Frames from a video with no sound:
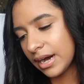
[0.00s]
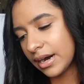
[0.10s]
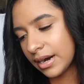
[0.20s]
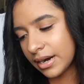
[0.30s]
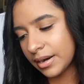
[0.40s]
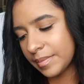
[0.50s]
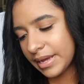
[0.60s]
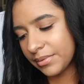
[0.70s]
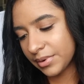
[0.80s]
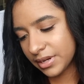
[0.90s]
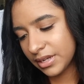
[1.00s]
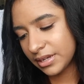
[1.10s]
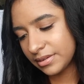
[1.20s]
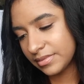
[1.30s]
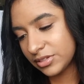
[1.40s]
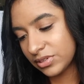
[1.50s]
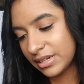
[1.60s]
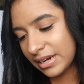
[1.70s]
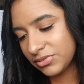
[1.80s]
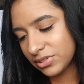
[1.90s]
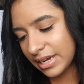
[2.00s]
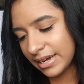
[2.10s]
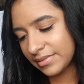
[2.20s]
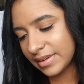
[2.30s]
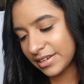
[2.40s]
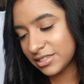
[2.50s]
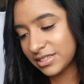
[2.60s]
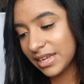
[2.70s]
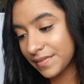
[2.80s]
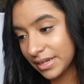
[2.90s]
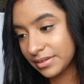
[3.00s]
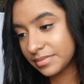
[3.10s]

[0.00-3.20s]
And we're good. So then after that, I just save it.